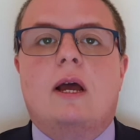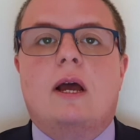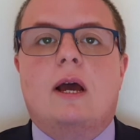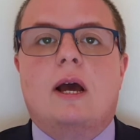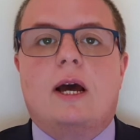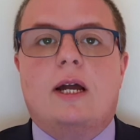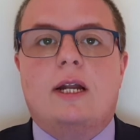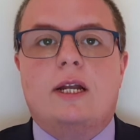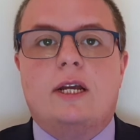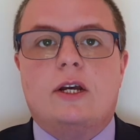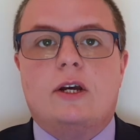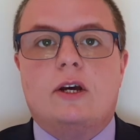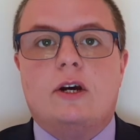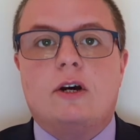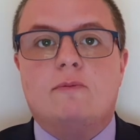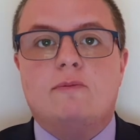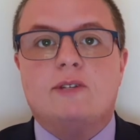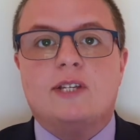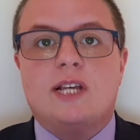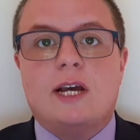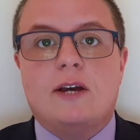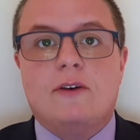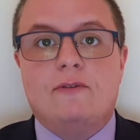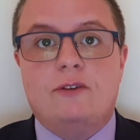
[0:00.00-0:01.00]
And it
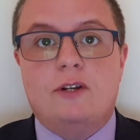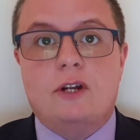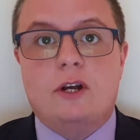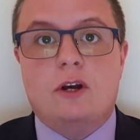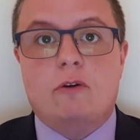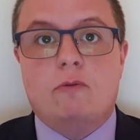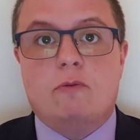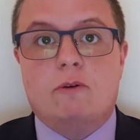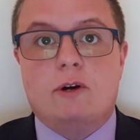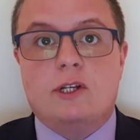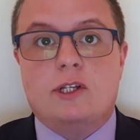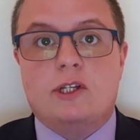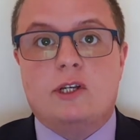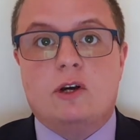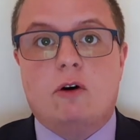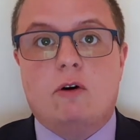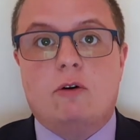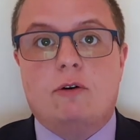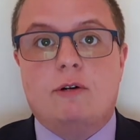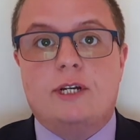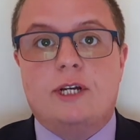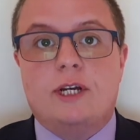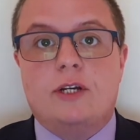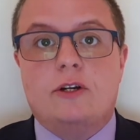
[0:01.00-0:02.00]
comes after we're
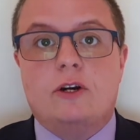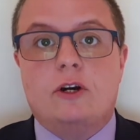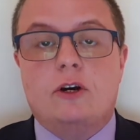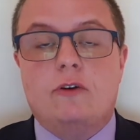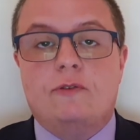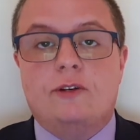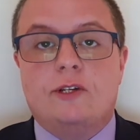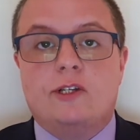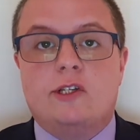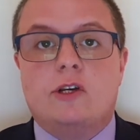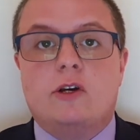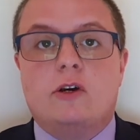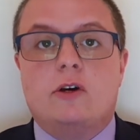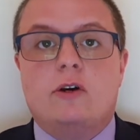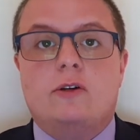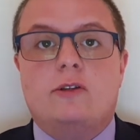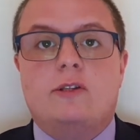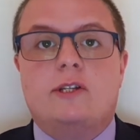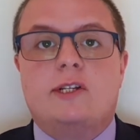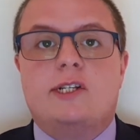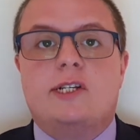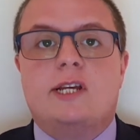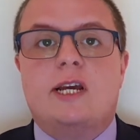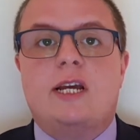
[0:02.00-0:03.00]
told he had overturned
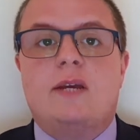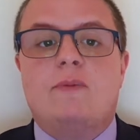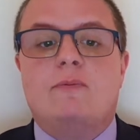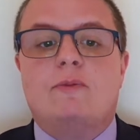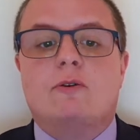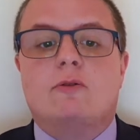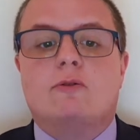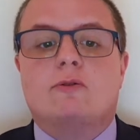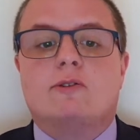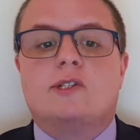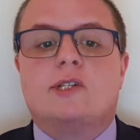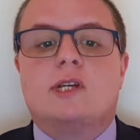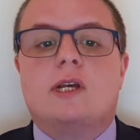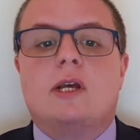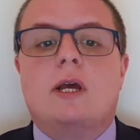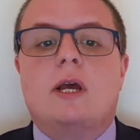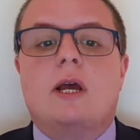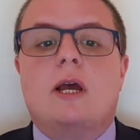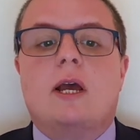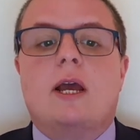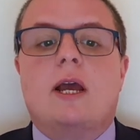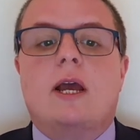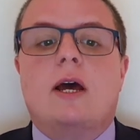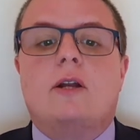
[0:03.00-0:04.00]
the tables
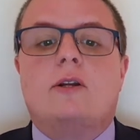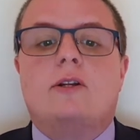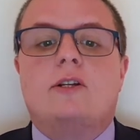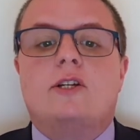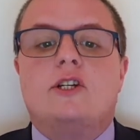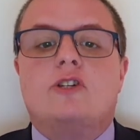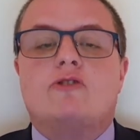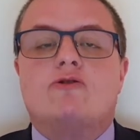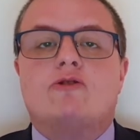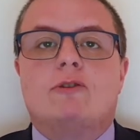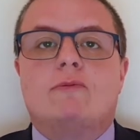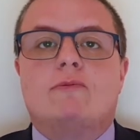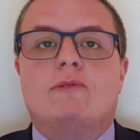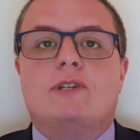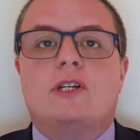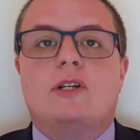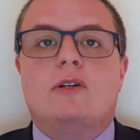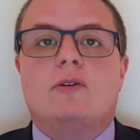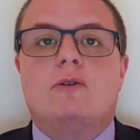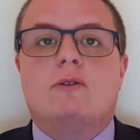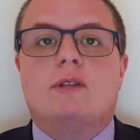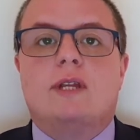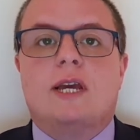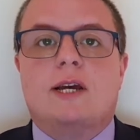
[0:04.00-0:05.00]
and disrupted
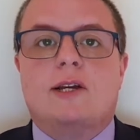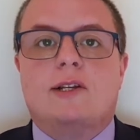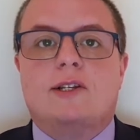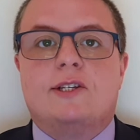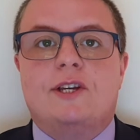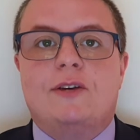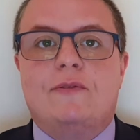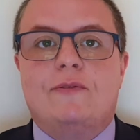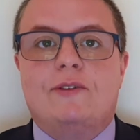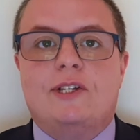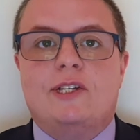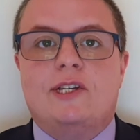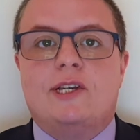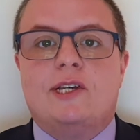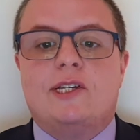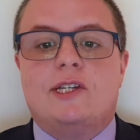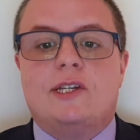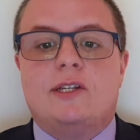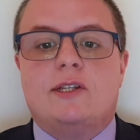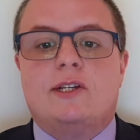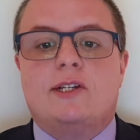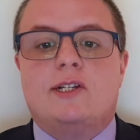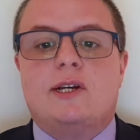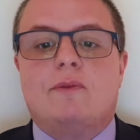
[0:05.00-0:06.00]
all the activities
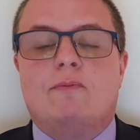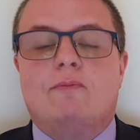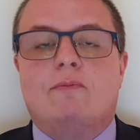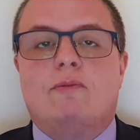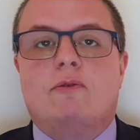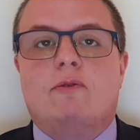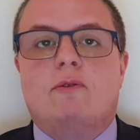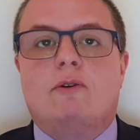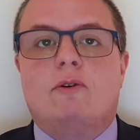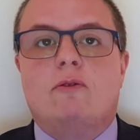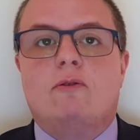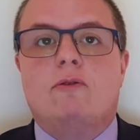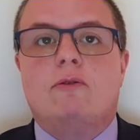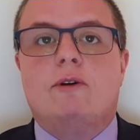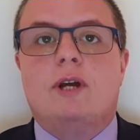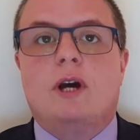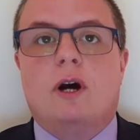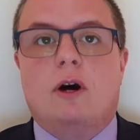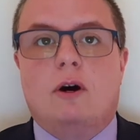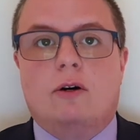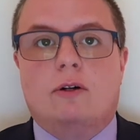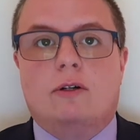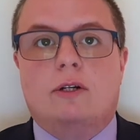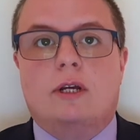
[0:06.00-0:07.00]
in the temple
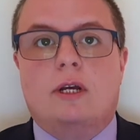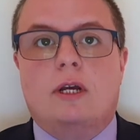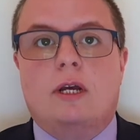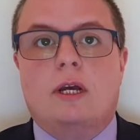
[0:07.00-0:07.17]
courtyard